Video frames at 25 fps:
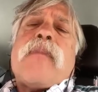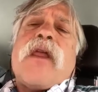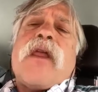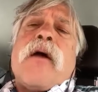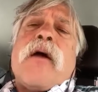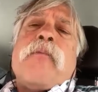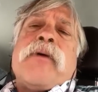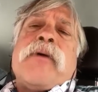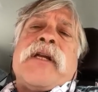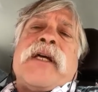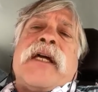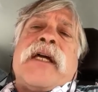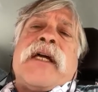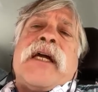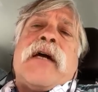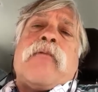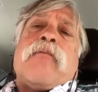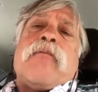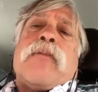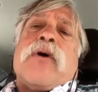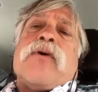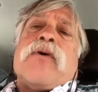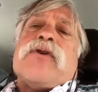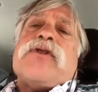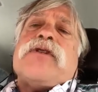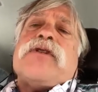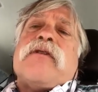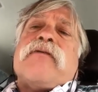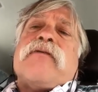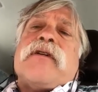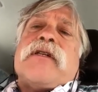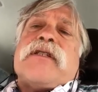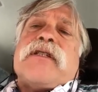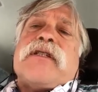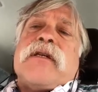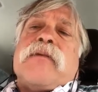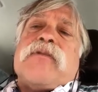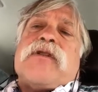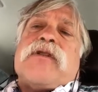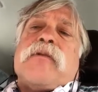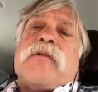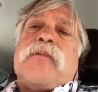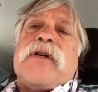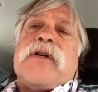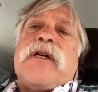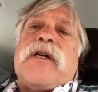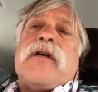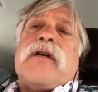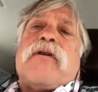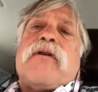But again, most of it seems to
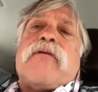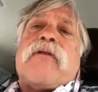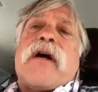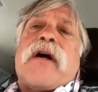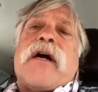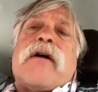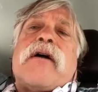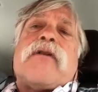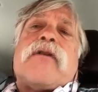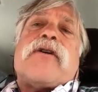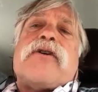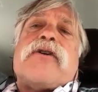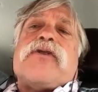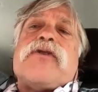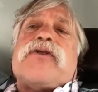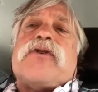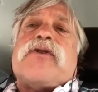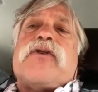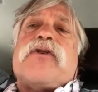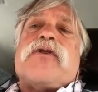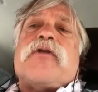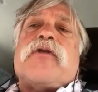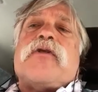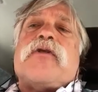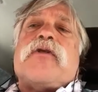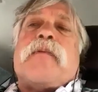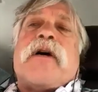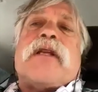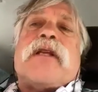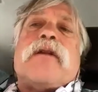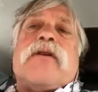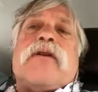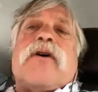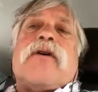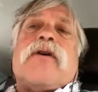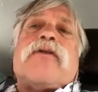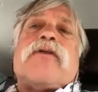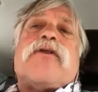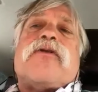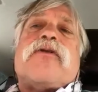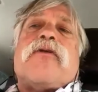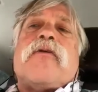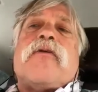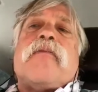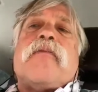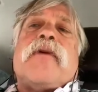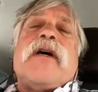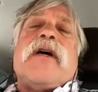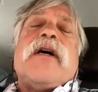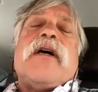be around concerns about the
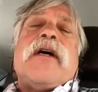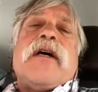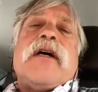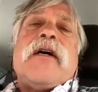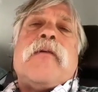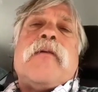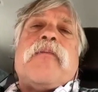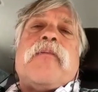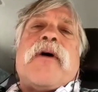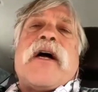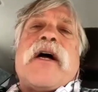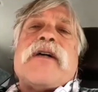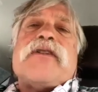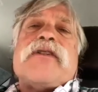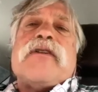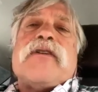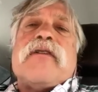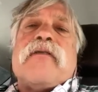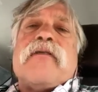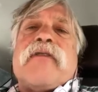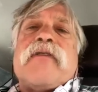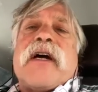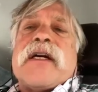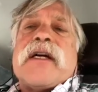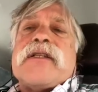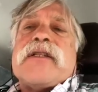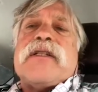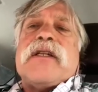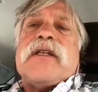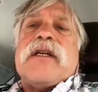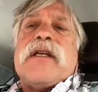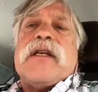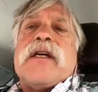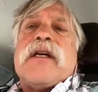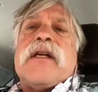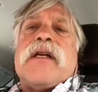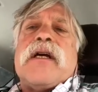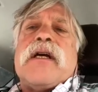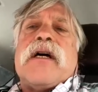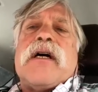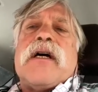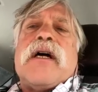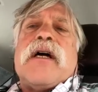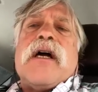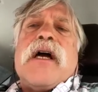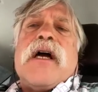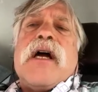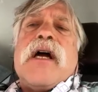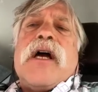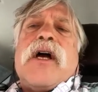long-term impacts of the vaccine. And
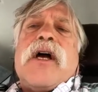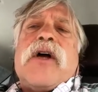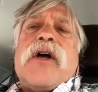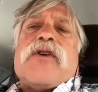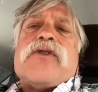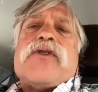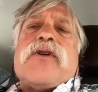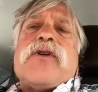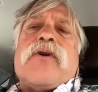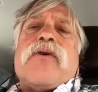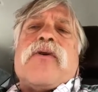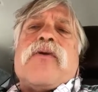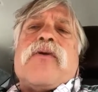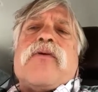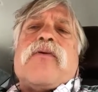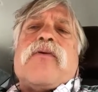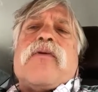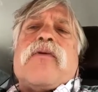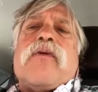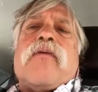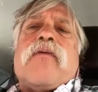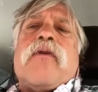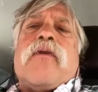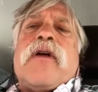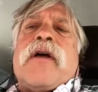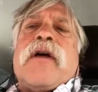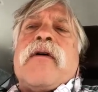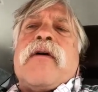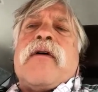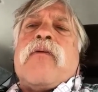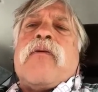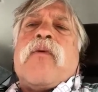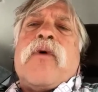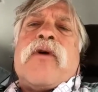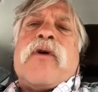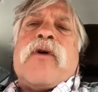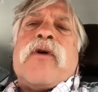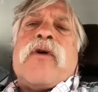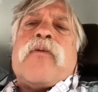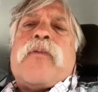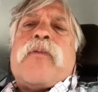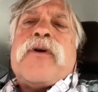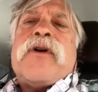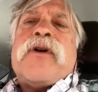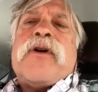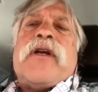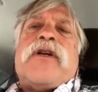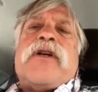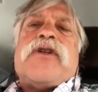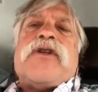so we're
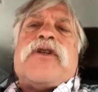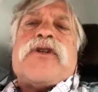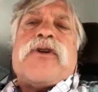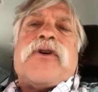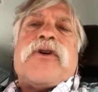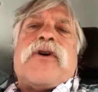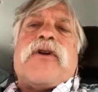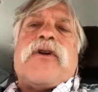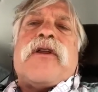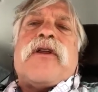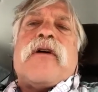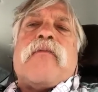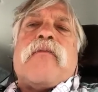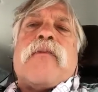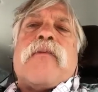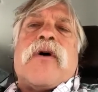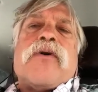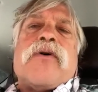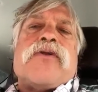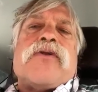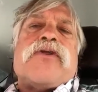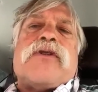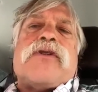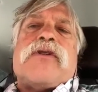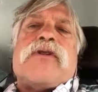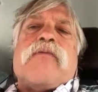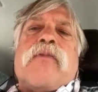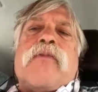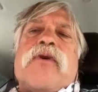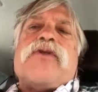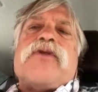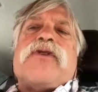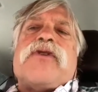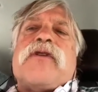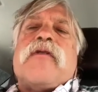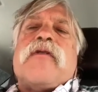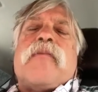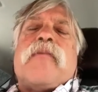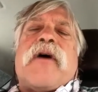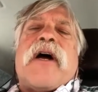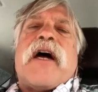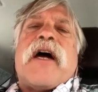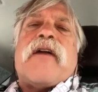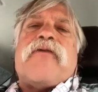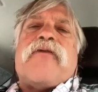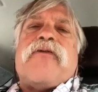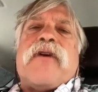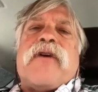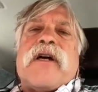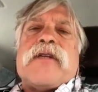pretty sure that most of the bad
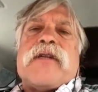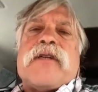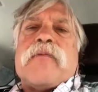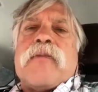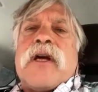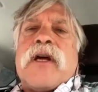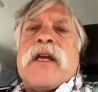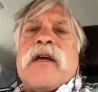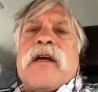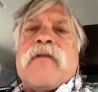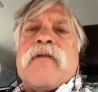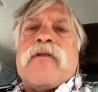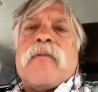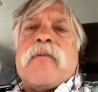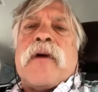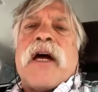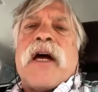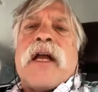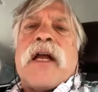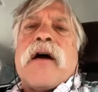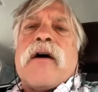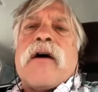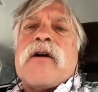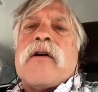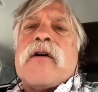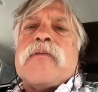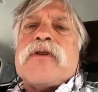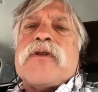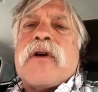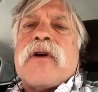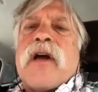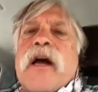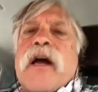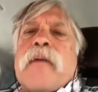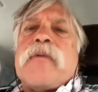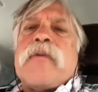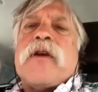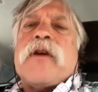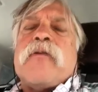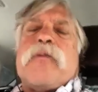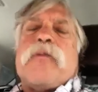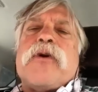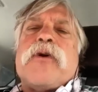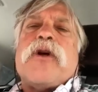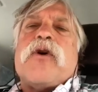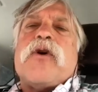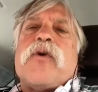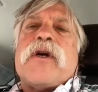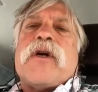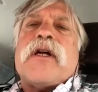effects, any of the bad outcomes are happening
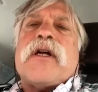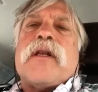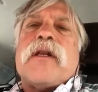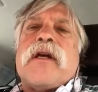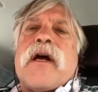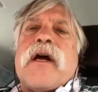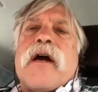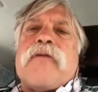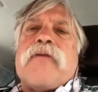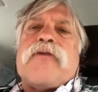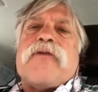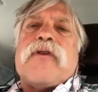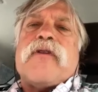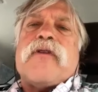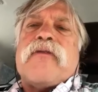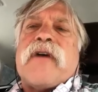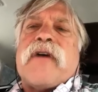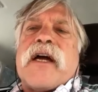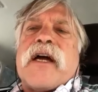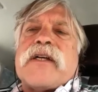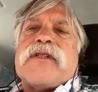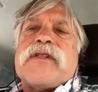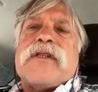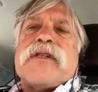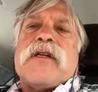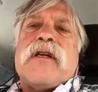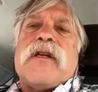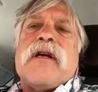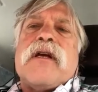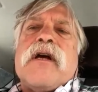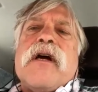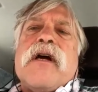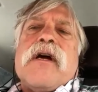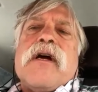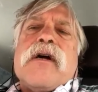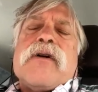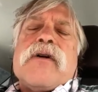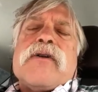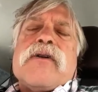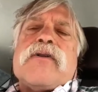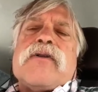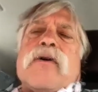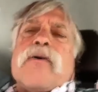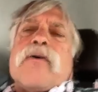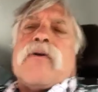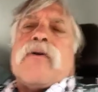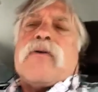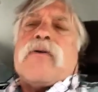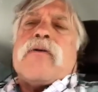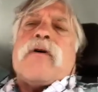pretty quickly after the vaccine.
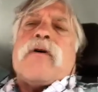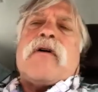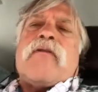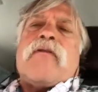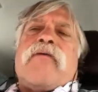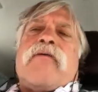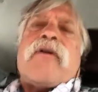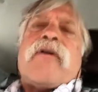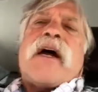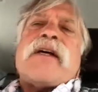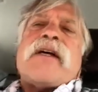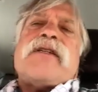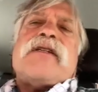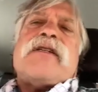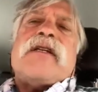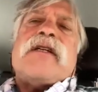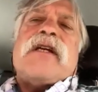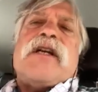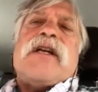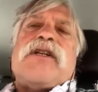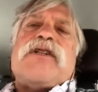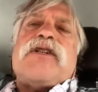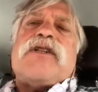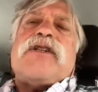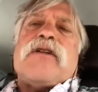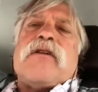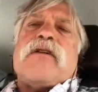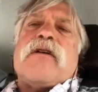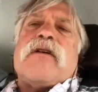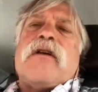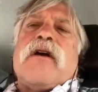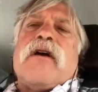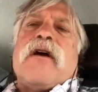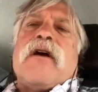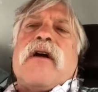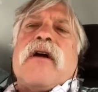So vaccination